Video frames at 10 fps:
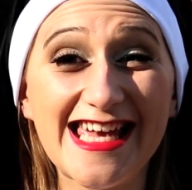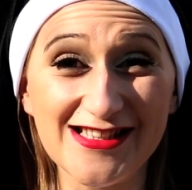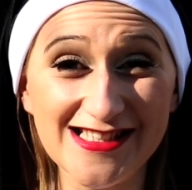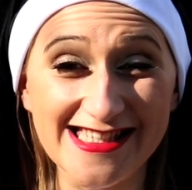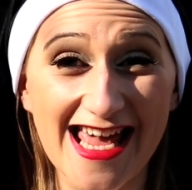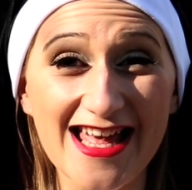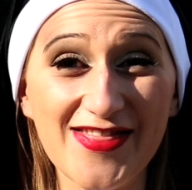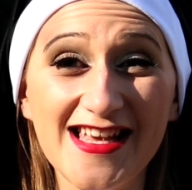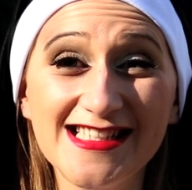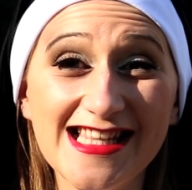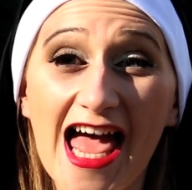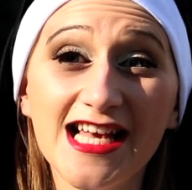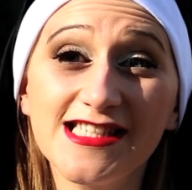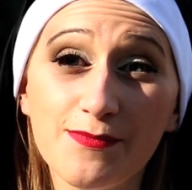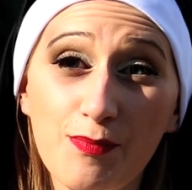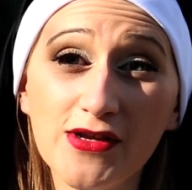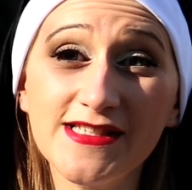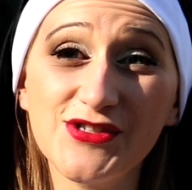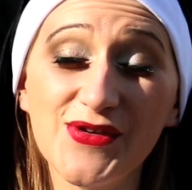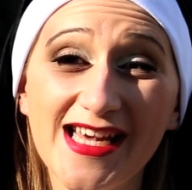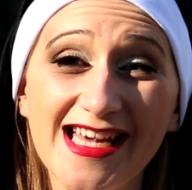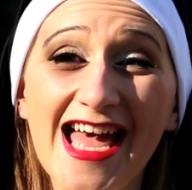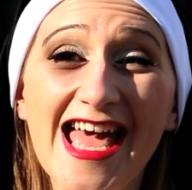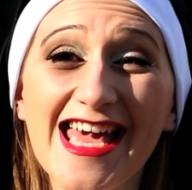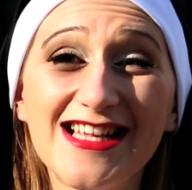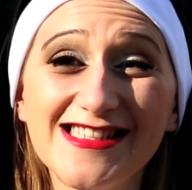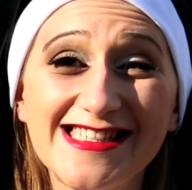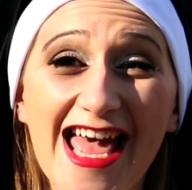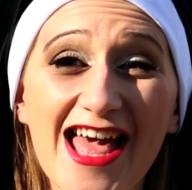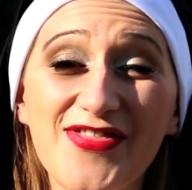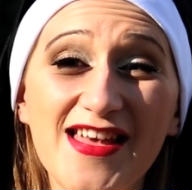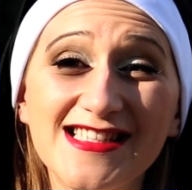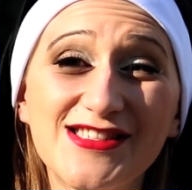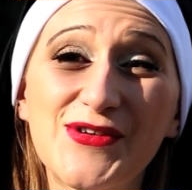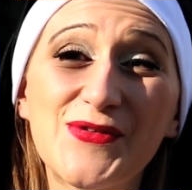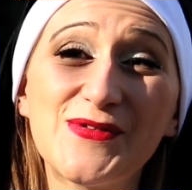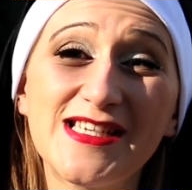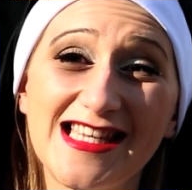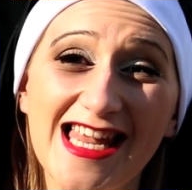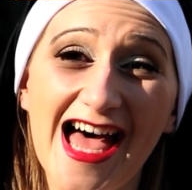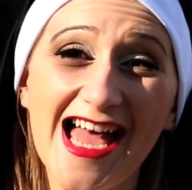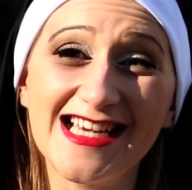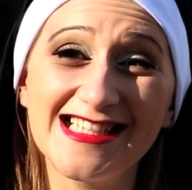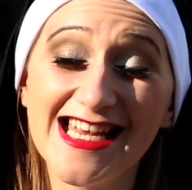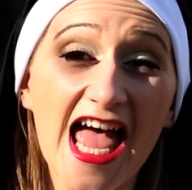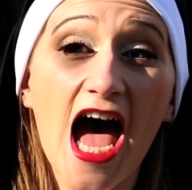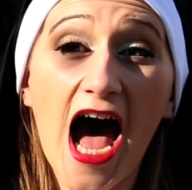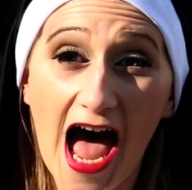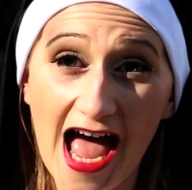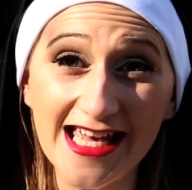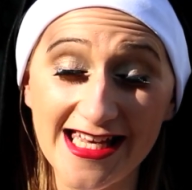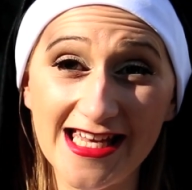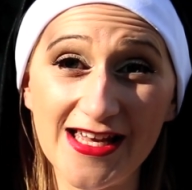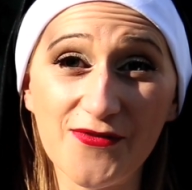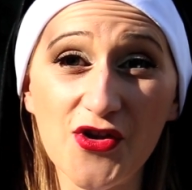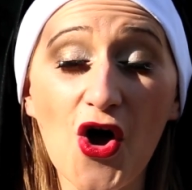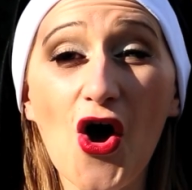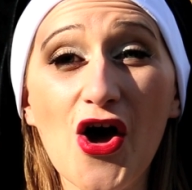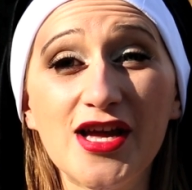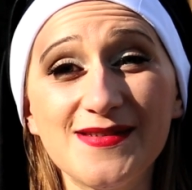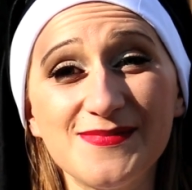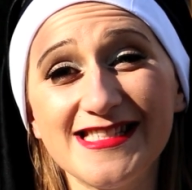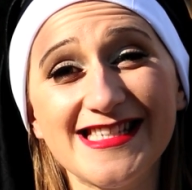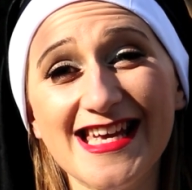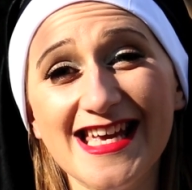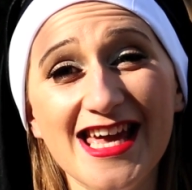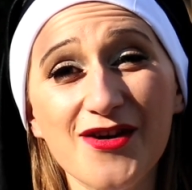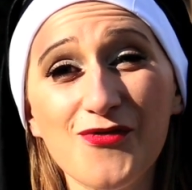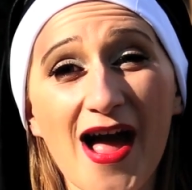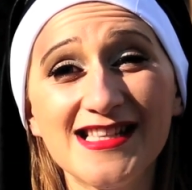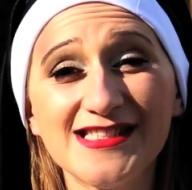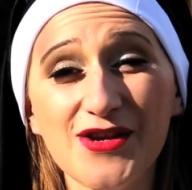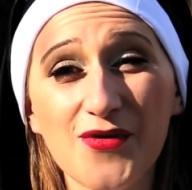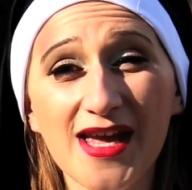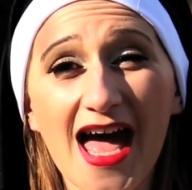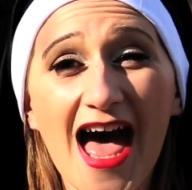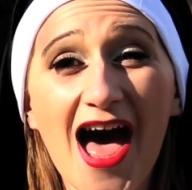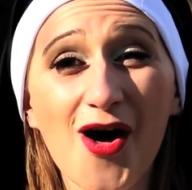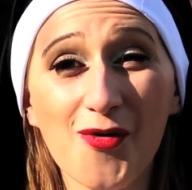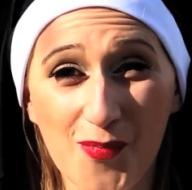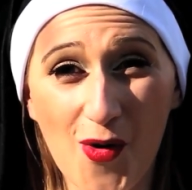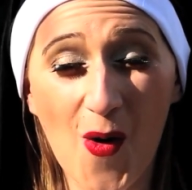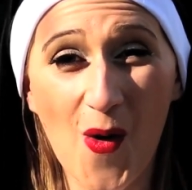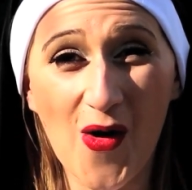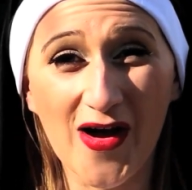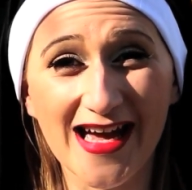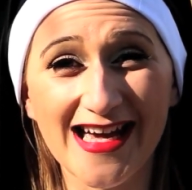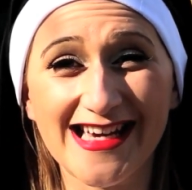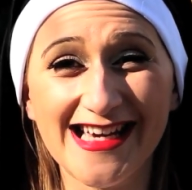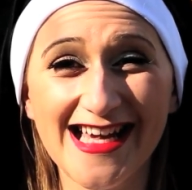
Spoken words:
He'll say things like suppository. He'll say things to delight. I even heard him singing Rhinestone Cowboy.